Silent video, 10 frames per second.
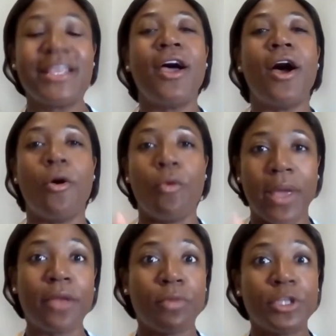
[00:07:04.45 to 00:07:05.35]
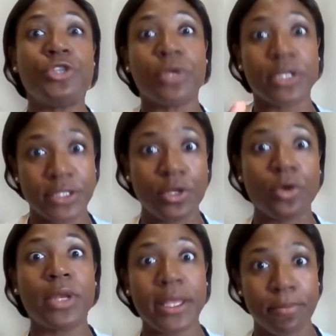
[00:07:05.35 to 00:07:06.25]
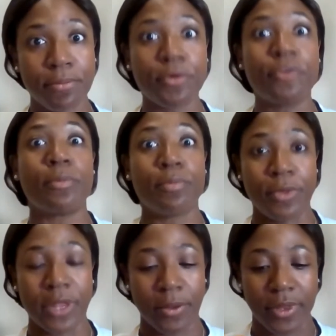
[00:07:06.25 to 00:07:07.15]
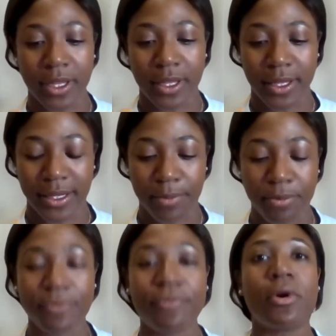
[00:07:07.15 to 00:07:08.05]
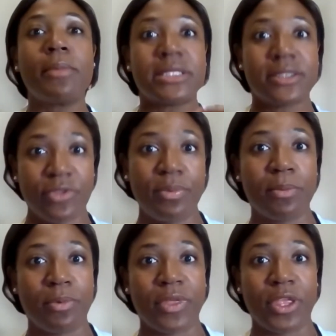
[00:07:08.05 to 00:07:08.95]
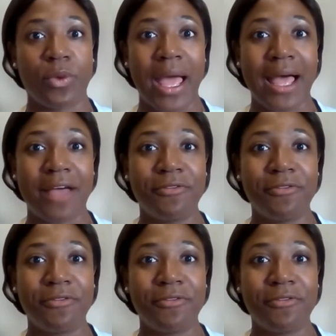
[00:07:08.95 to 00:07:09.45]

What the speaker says: a way in which you can slowly improve the performance of the people that you have